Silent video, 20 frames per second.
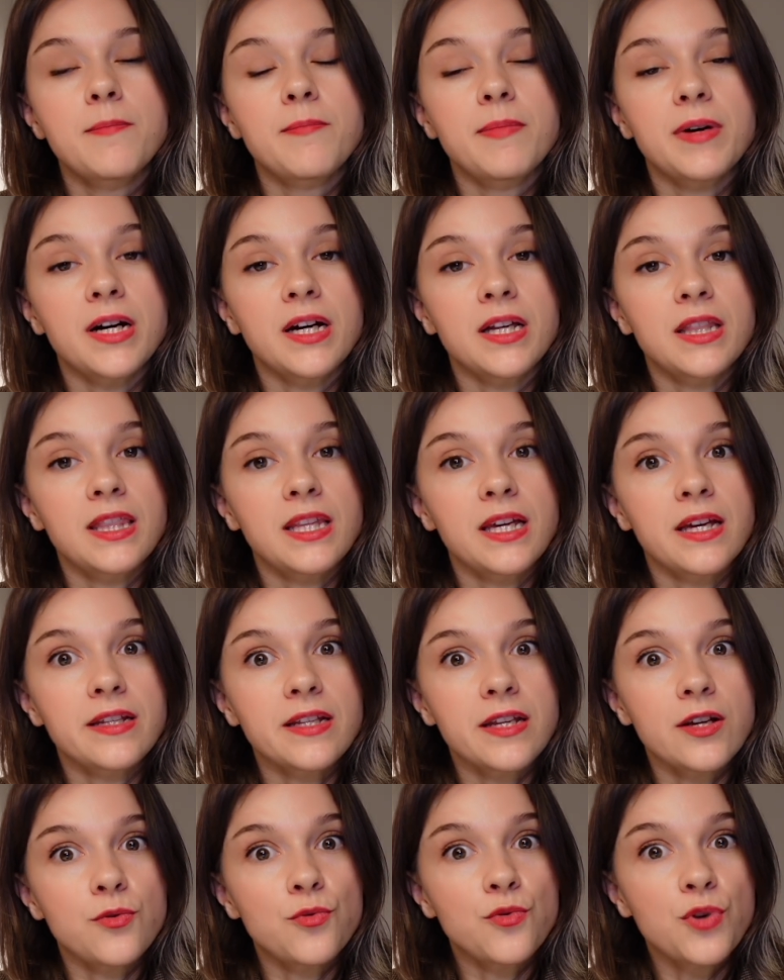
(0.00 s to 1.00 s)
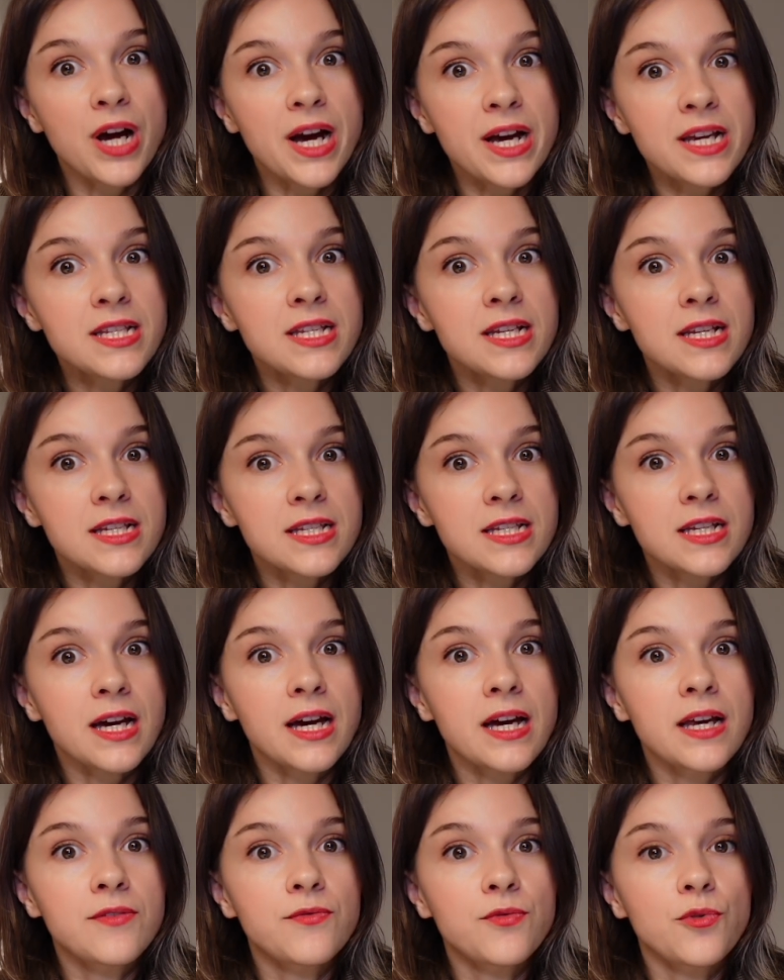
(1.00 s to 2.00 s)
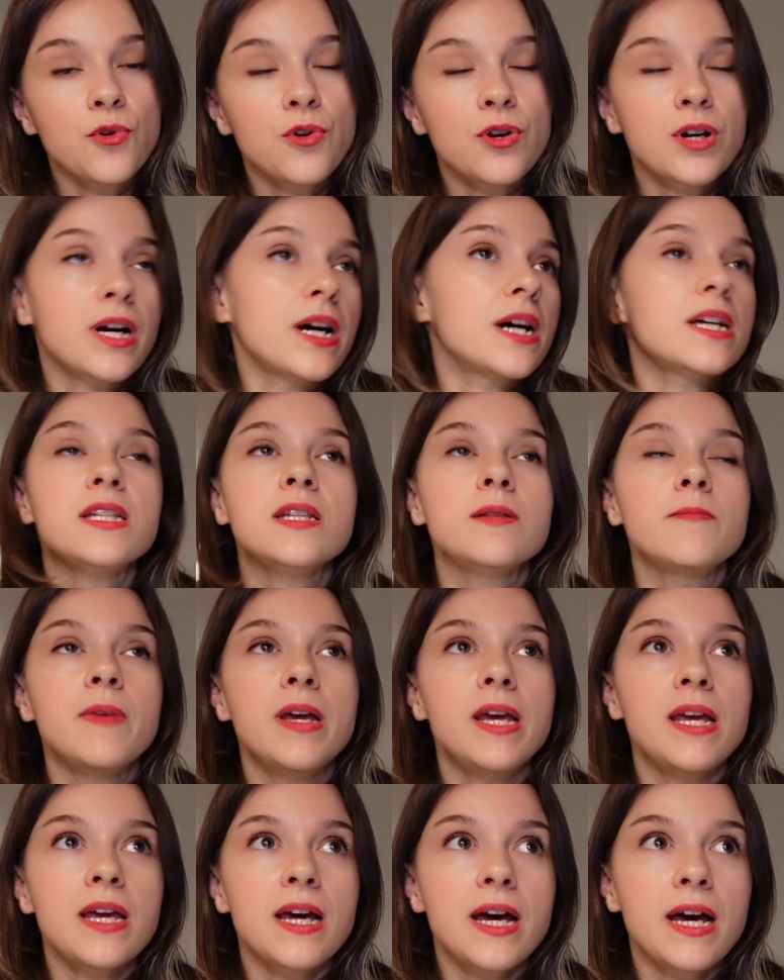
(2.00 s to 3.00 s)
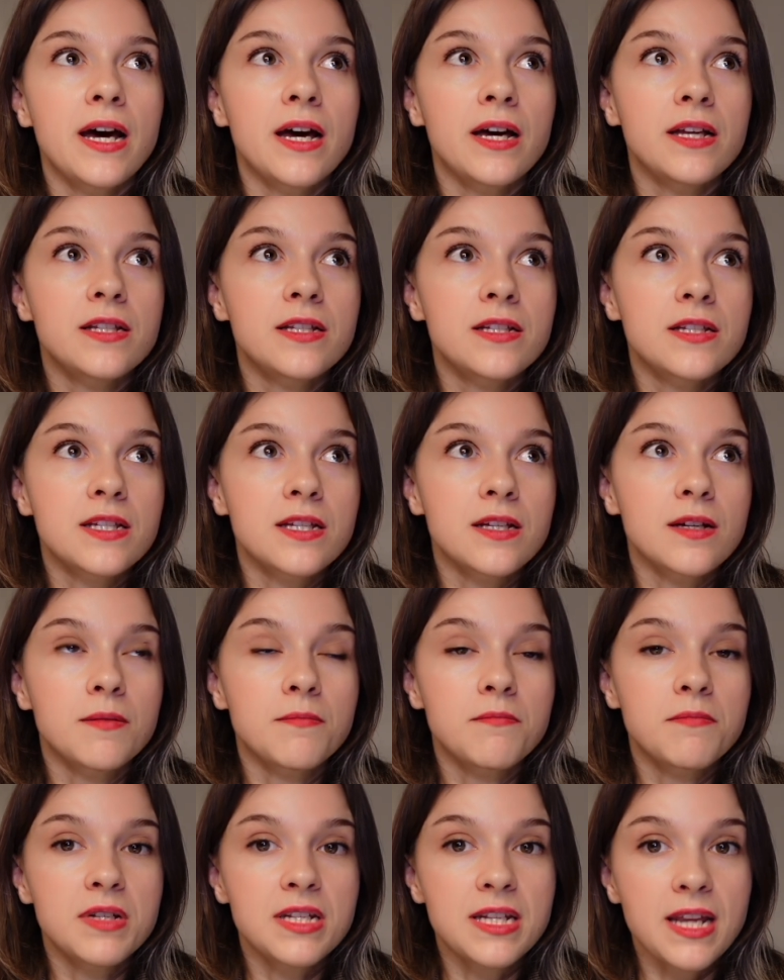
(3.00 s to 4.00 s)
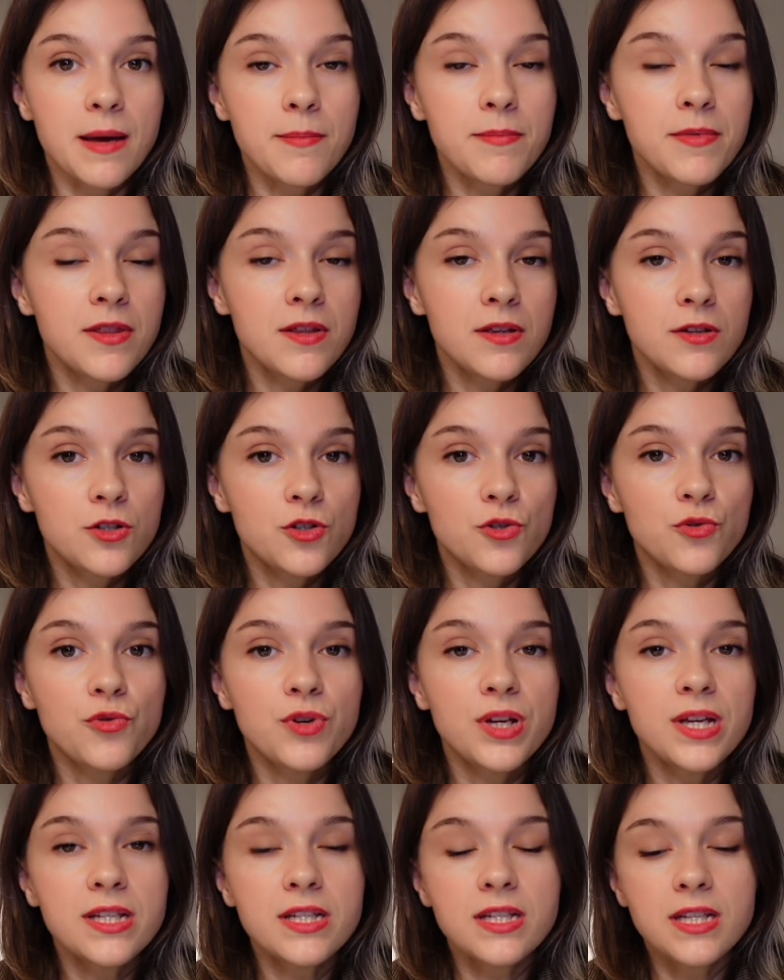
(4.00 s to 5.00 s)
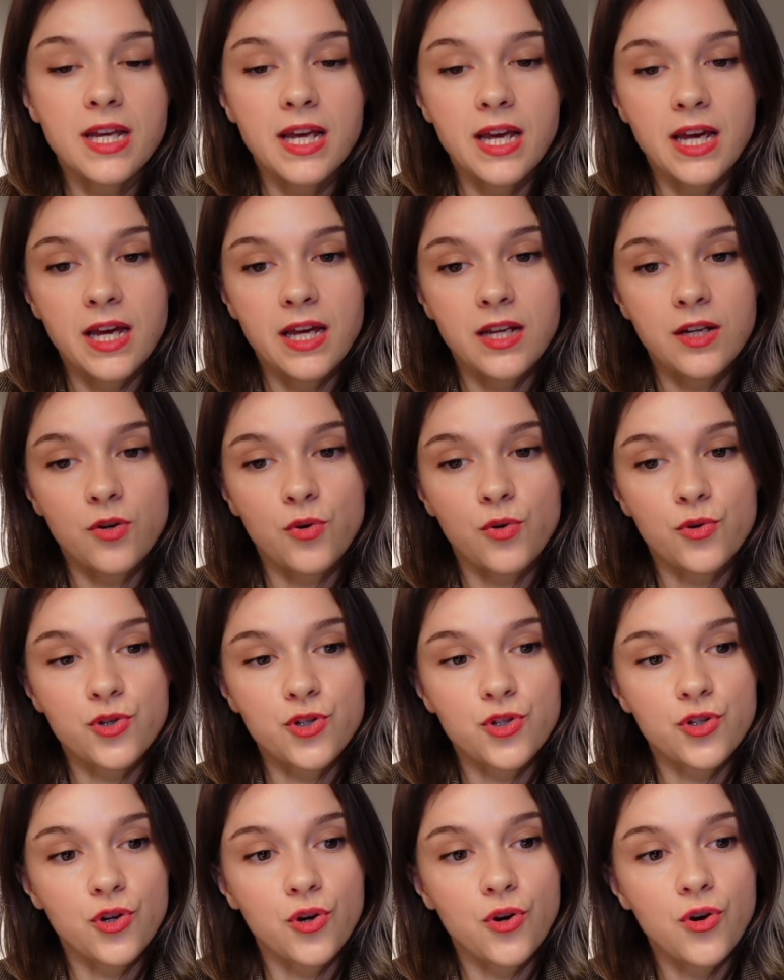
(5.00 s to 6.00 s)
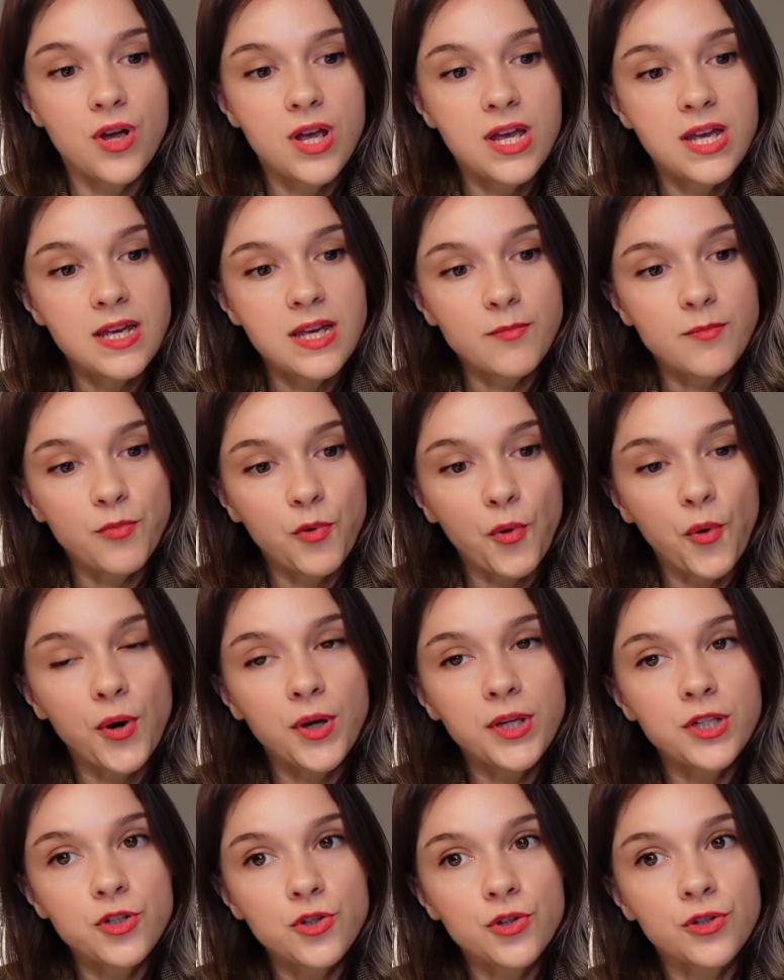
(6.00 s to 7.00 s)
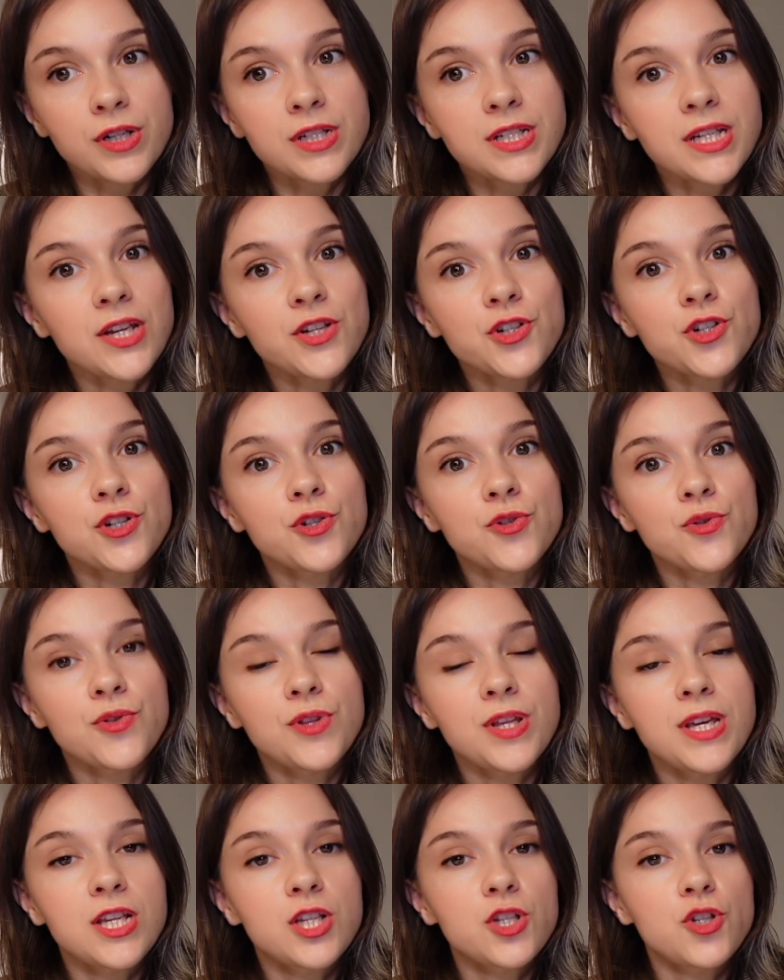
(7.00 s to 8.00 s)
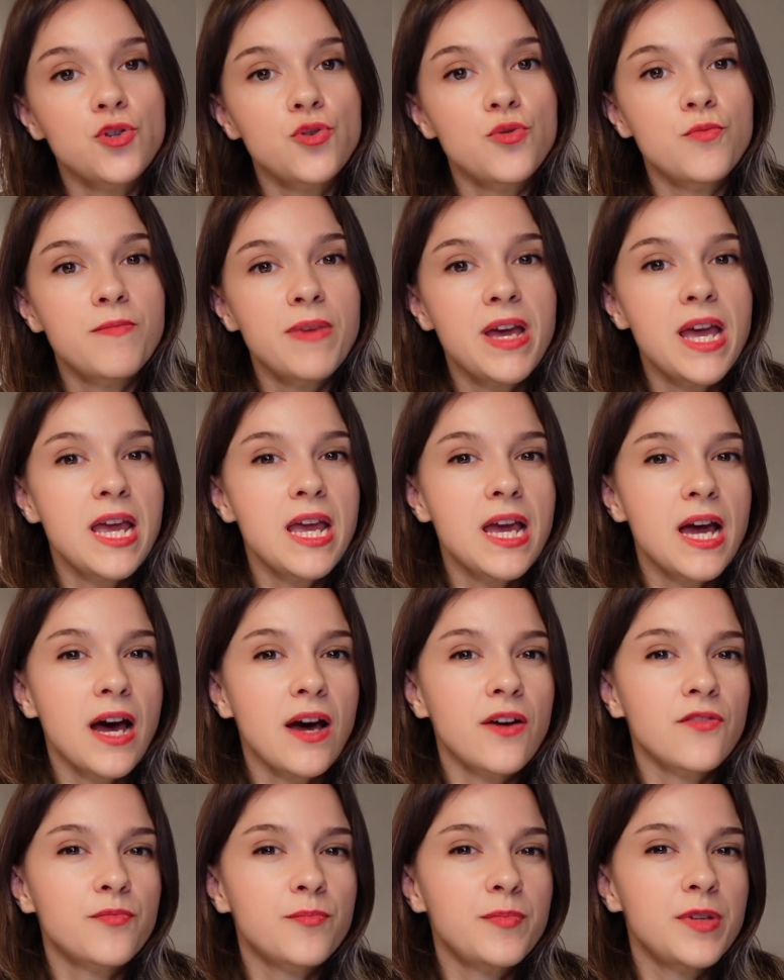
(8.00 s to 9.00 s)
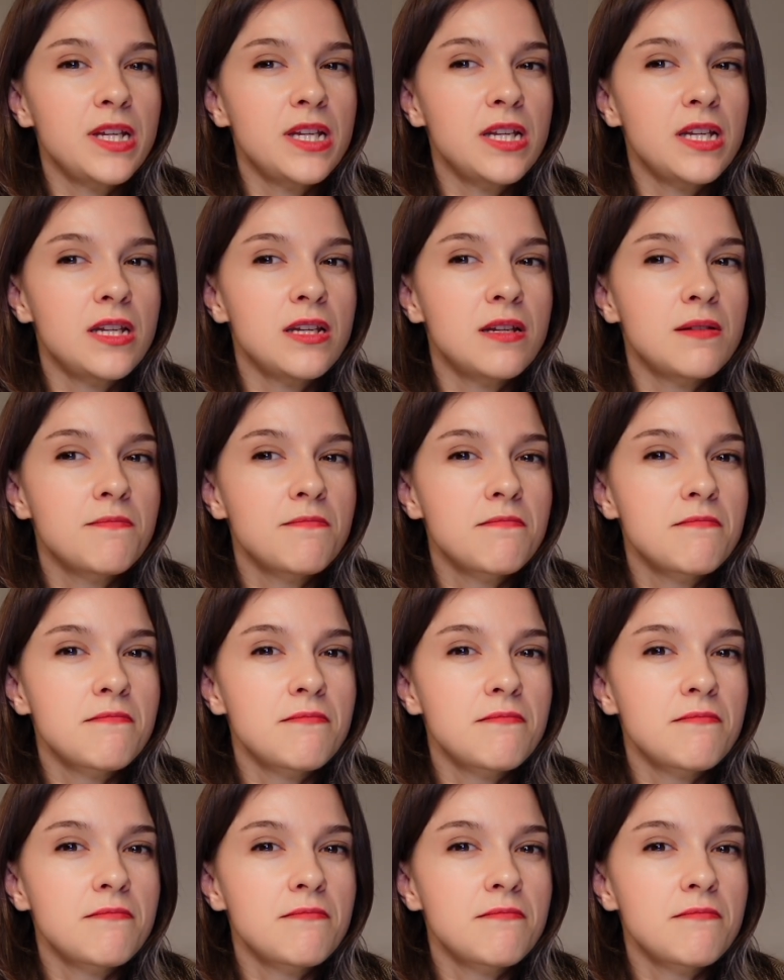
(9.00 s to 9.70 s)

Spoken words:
but that a rising sign forecast may add some depth to it and also point your attention to things you may have been